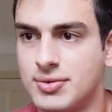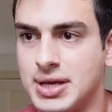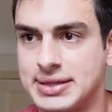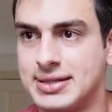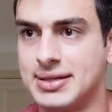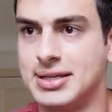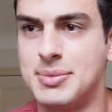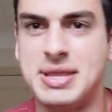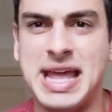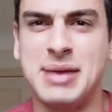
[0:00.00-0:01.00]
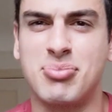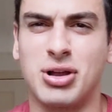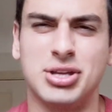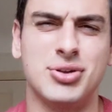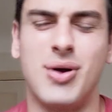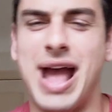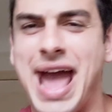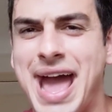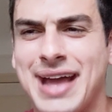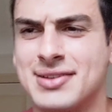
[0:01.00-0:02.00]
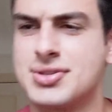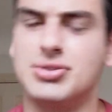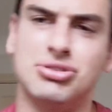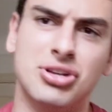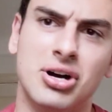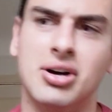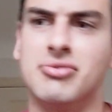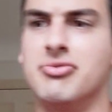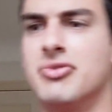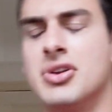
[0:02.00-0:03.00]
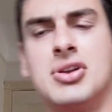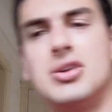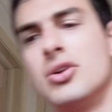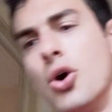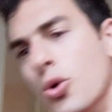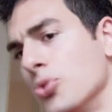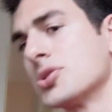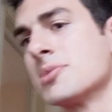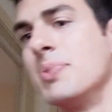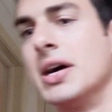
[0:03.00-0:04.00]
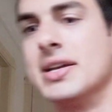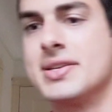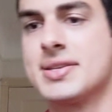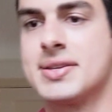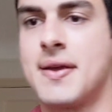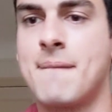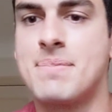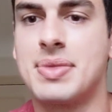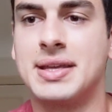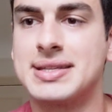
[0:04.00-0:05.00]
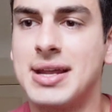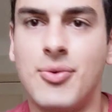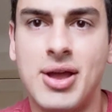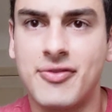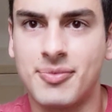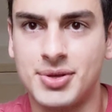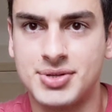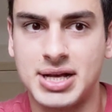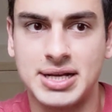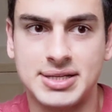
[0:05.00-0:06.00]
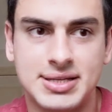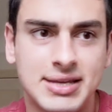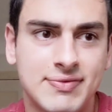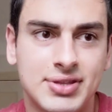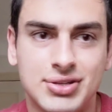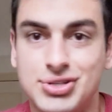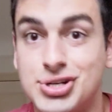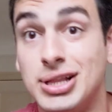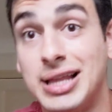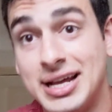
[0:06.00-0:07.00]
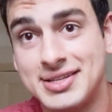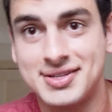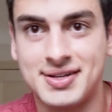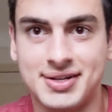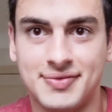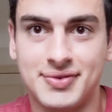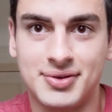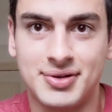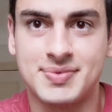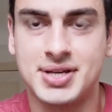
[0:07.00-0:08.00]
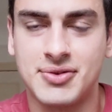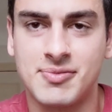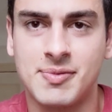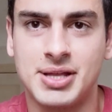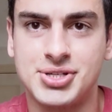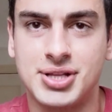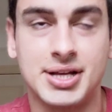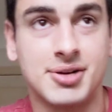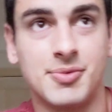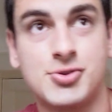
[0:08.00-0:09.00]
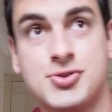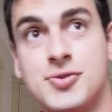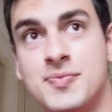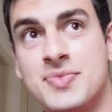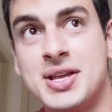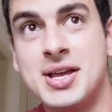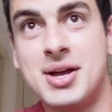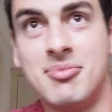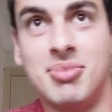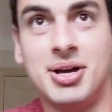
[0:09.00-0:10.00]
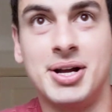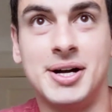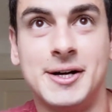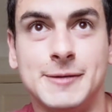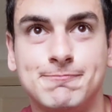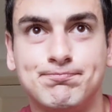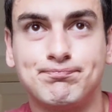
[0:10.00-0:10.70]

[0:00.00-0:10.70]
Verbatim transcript: not the name brand, you know, Axe, Dove, Old Spice, let's get away from those guys. Even the Gillette stuff, you know what I'm saying? Remember that Gillette commercial? But uh